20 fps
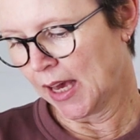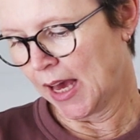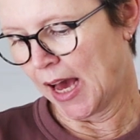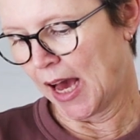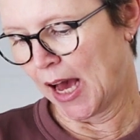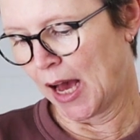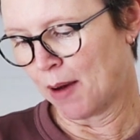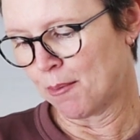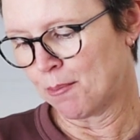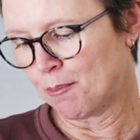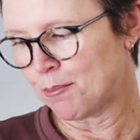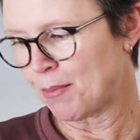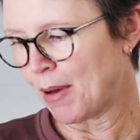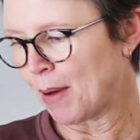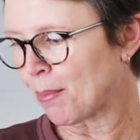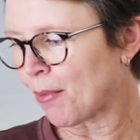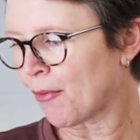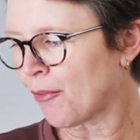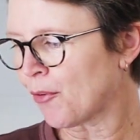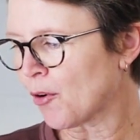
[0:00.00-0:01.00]

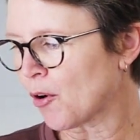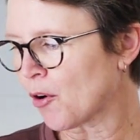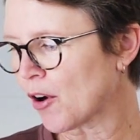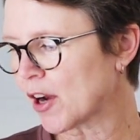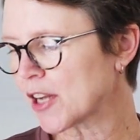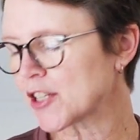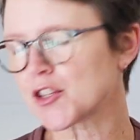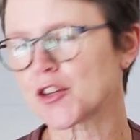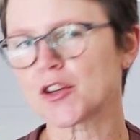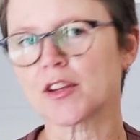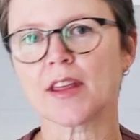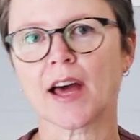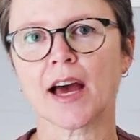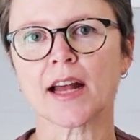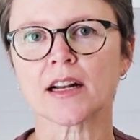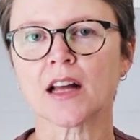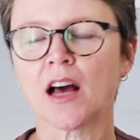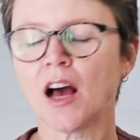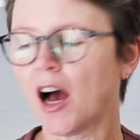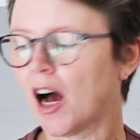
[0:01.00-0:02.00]
But before I do
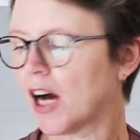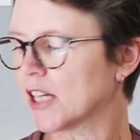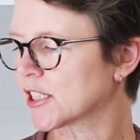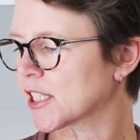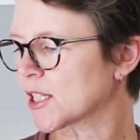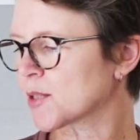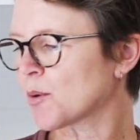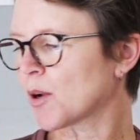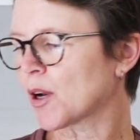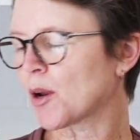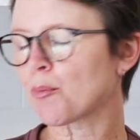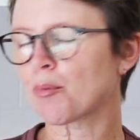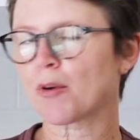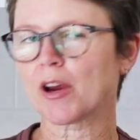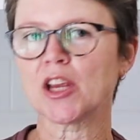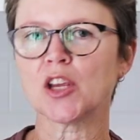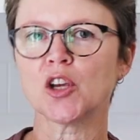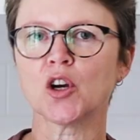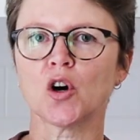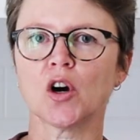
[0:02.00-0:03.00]
that, I just want to
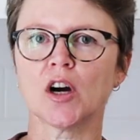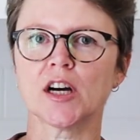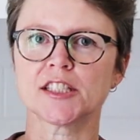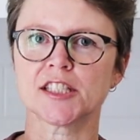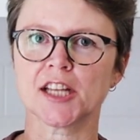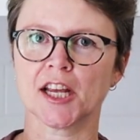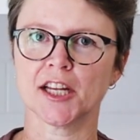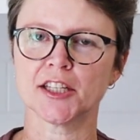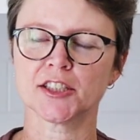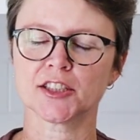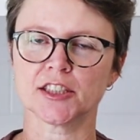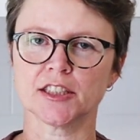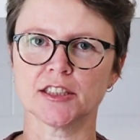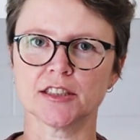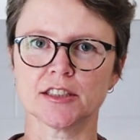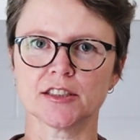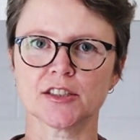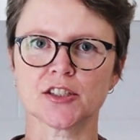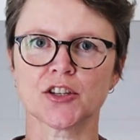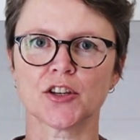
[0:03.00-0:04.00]
bring your
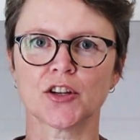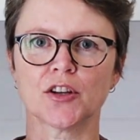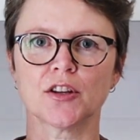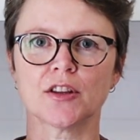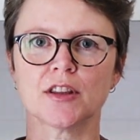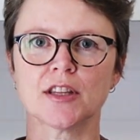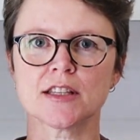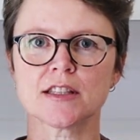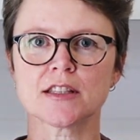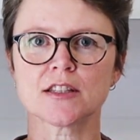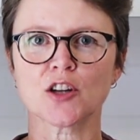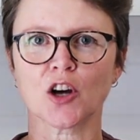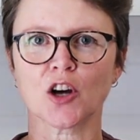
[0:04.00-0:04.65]
attention to this